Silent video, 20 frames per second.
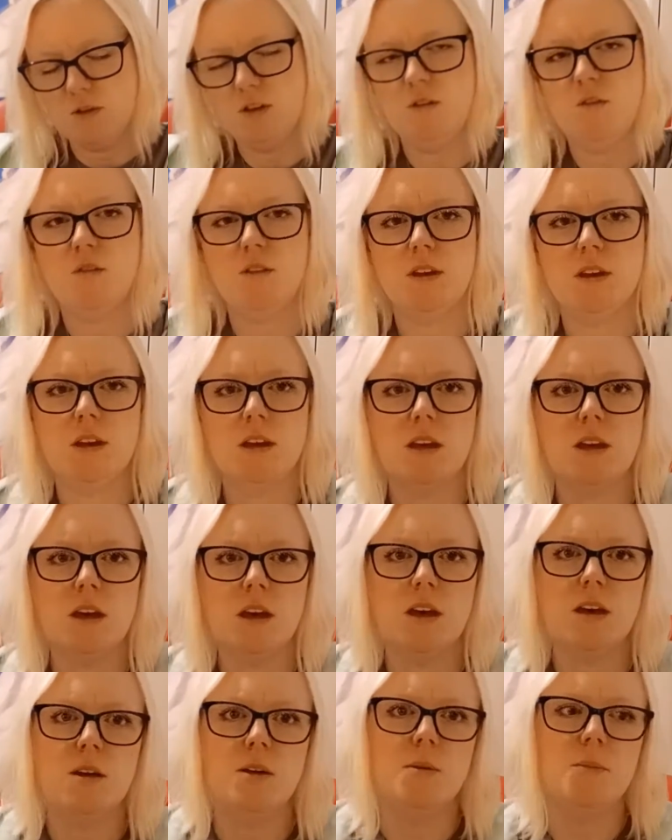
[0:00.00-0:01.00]
you think.
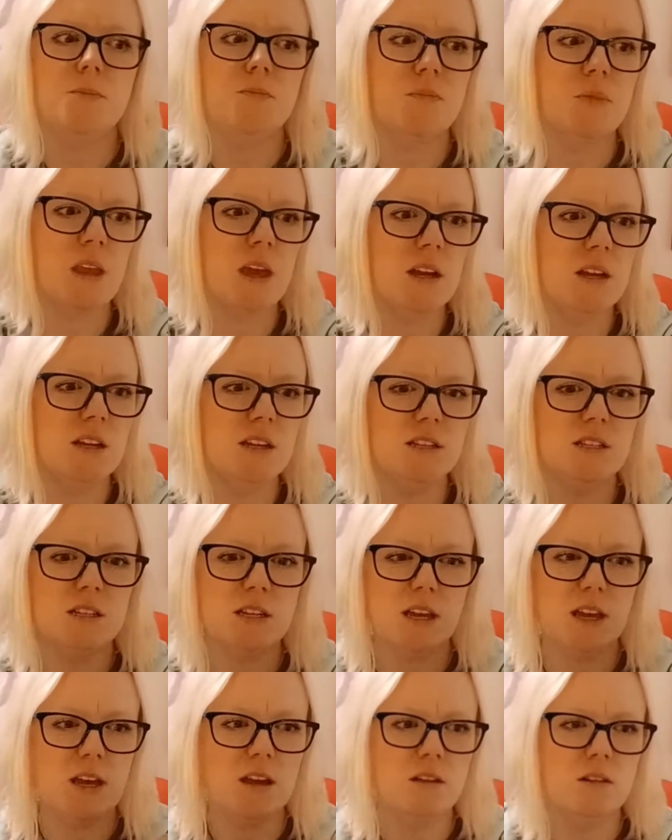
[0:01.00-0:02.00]
I need to
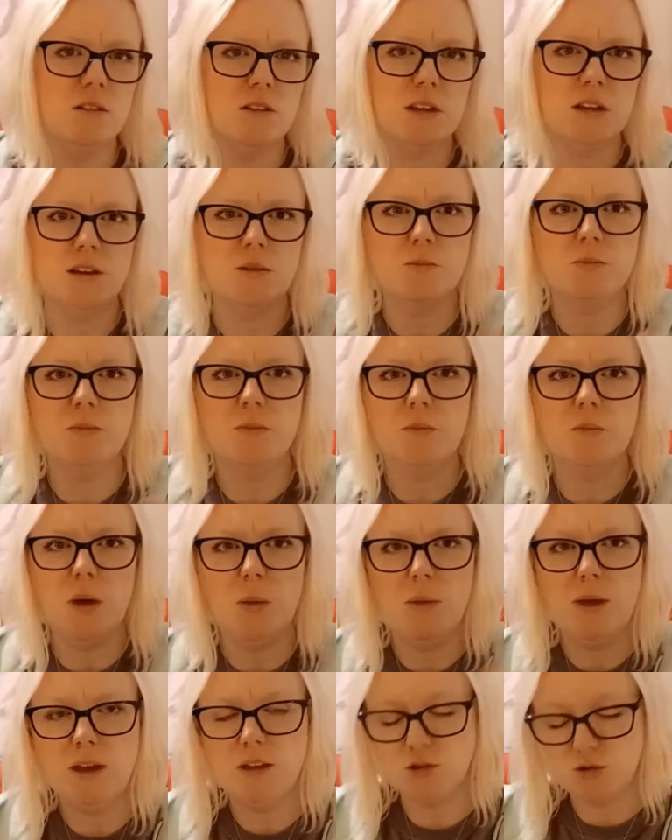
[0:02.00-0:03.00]
get like a
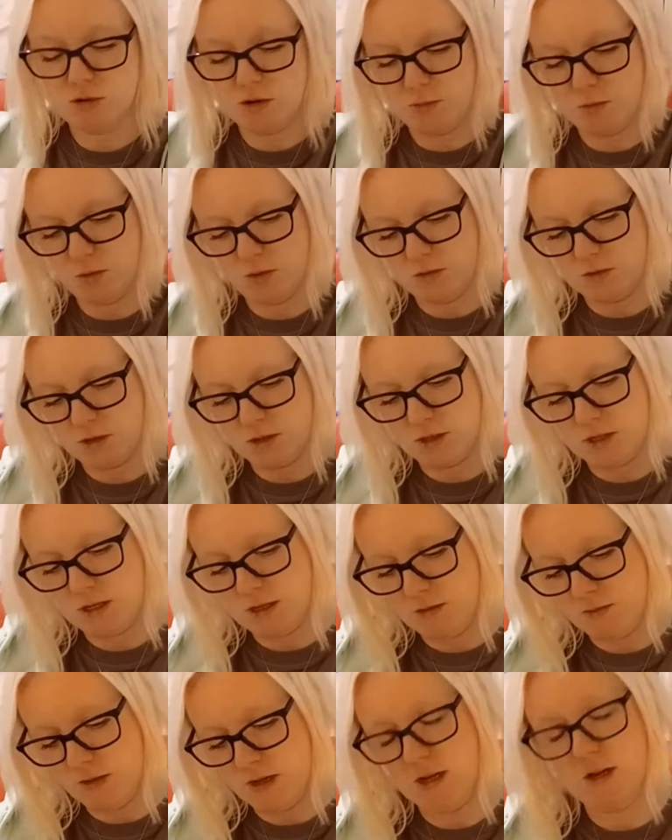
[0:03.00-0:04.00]
better tripod, because at
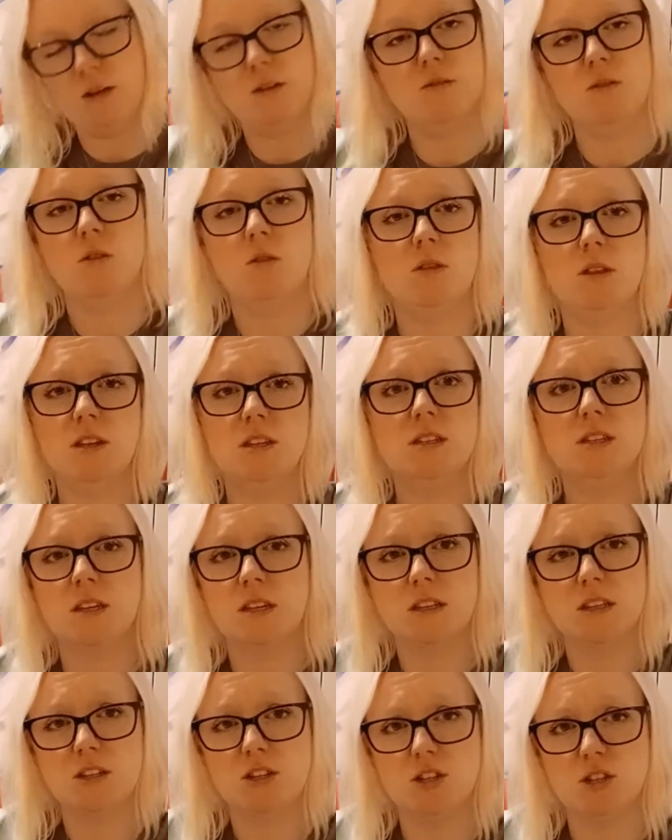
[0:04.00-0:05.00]
the minute I've got this thing
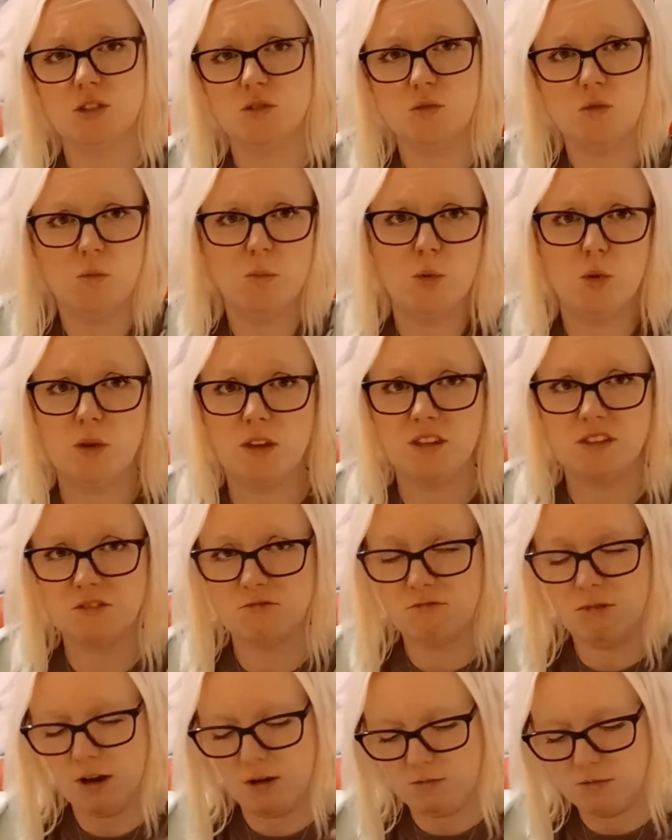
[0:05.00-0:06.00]
that just sort of boings
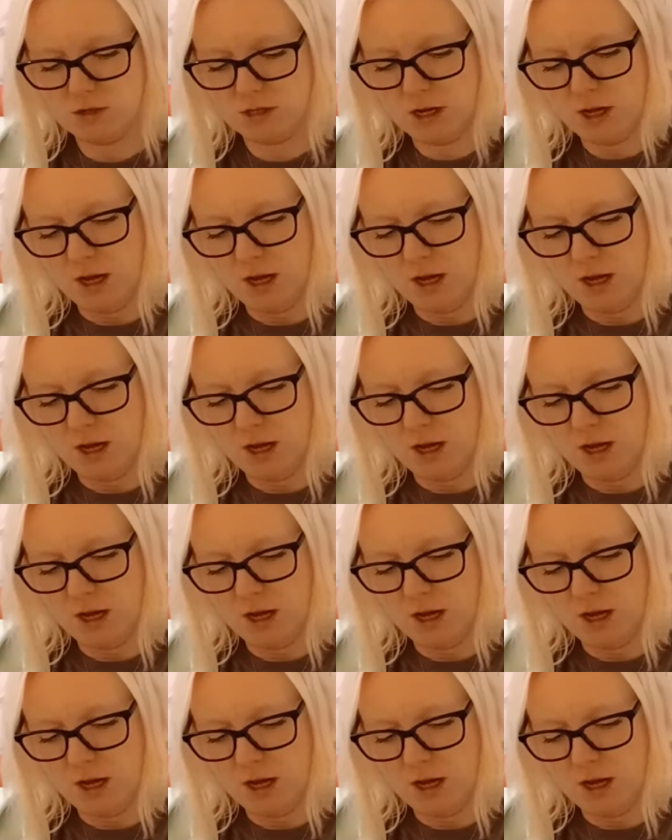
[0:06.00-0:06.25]
around.